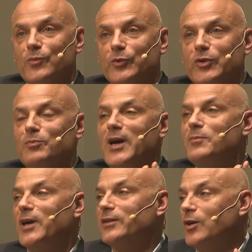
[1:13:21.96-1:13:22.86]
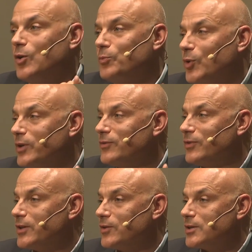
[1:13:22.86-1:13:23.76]
to my mind, the whole point of
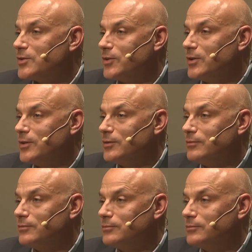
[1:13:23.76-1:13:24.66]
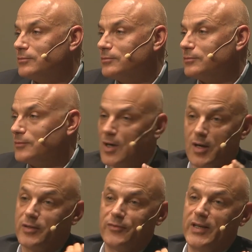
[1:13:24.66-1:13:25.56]
literature,
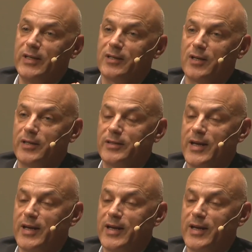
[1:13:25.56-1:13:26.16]
art of any kind